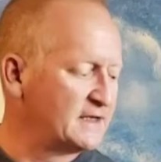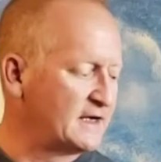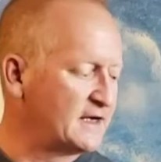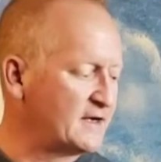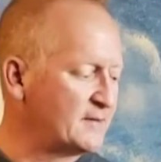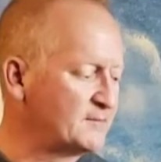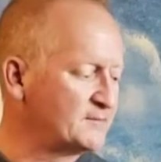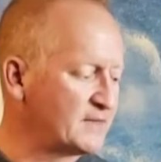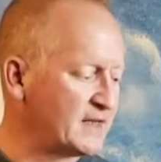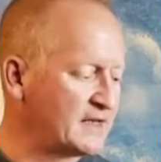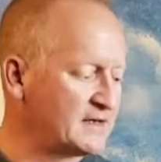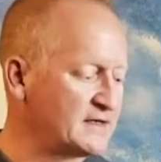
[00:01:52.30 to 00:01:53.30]
And
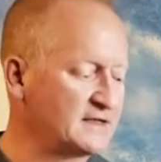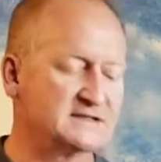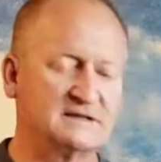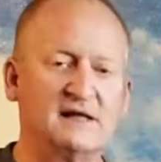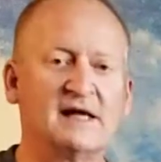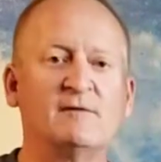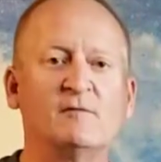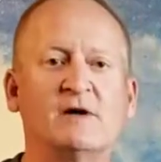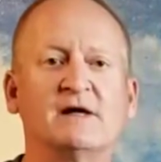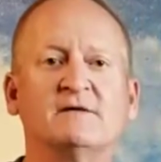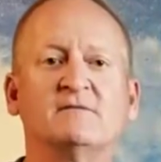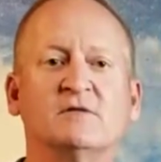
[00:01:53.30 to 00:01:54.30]
it's
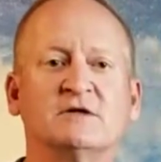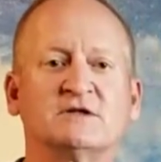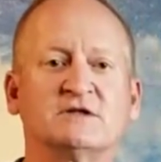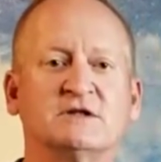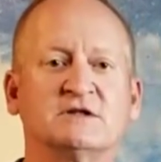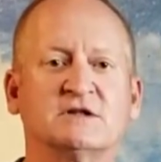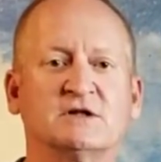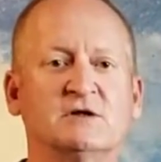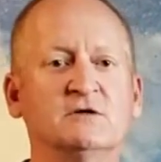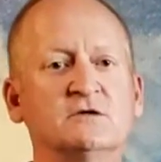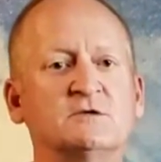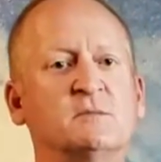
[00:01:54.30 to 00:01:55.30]
lightweight, which is a
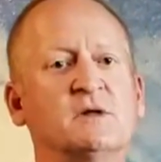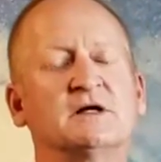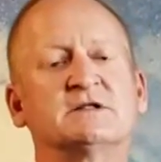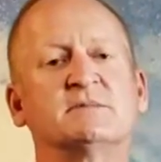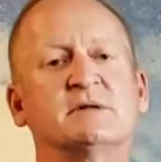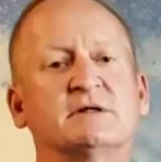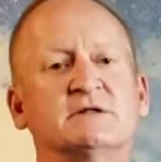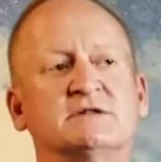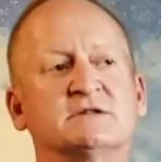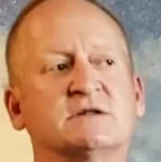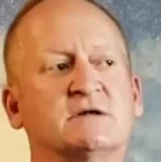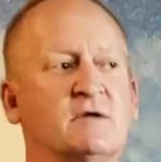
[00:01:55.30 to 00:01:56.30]
huge plus,
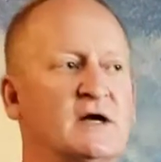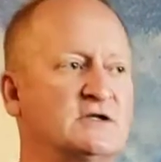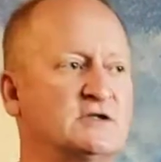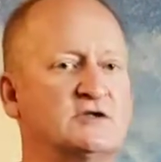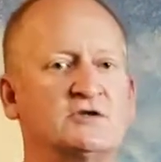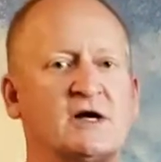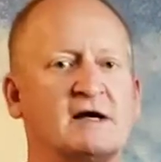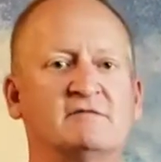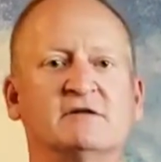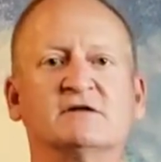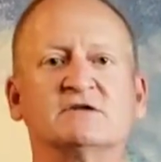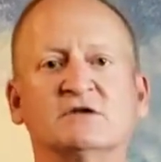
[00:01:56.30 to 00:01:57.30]
because as you're
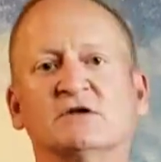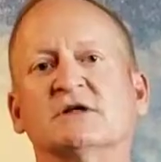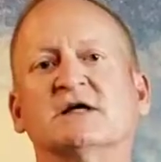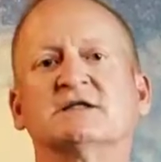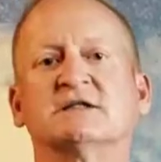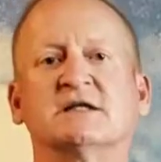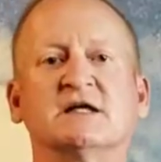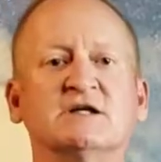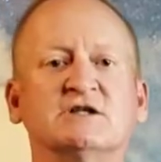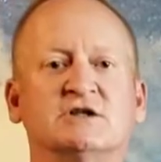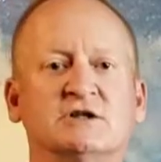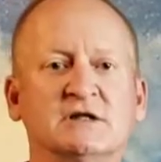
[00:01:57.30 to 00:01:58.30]
traveling to your
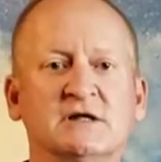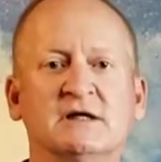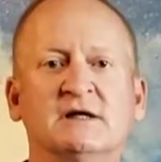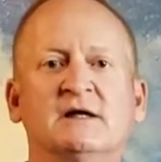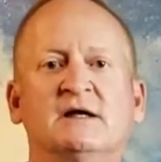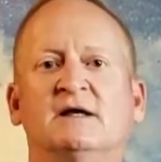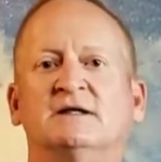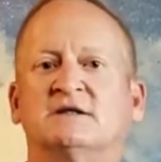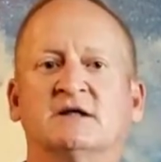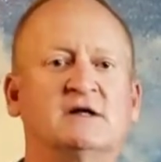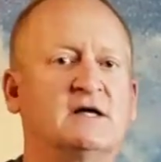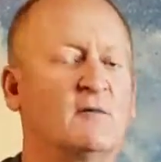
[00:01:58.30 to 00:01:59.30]
destination,
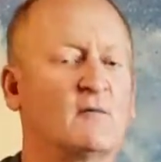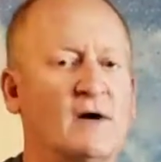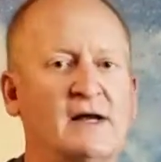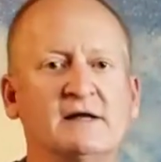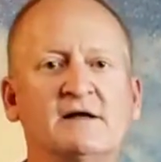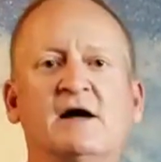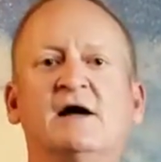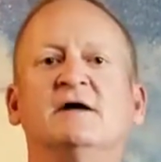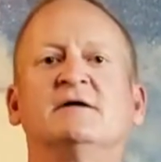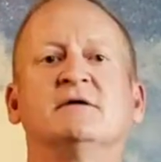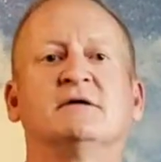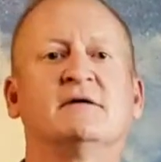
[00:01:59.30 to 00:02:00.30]
say you get rained
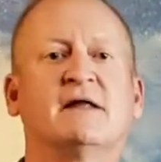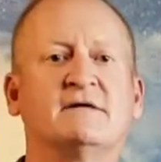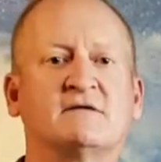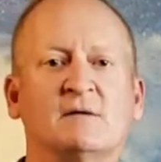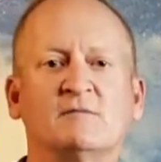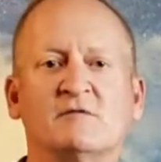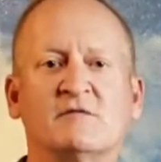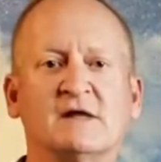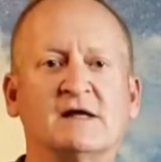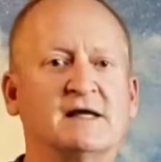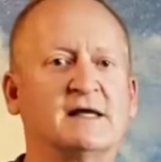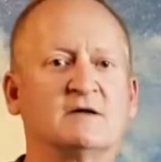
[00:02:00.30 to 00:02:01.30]
on, that type of
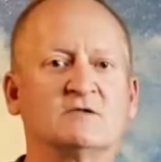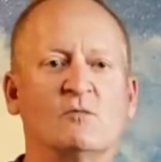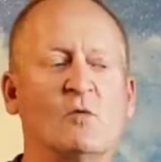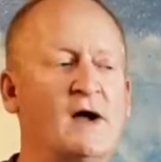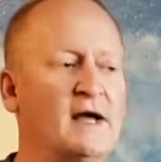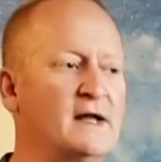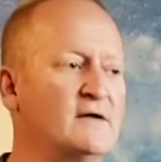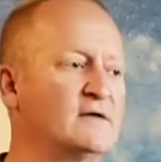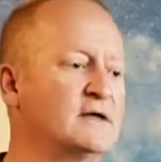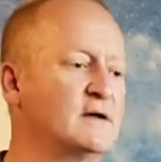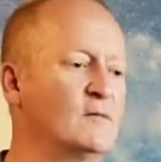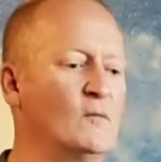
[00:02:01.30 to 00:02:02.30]
thing, it gets wet, or
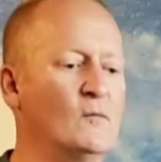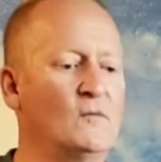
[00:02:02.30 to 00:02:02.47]
you get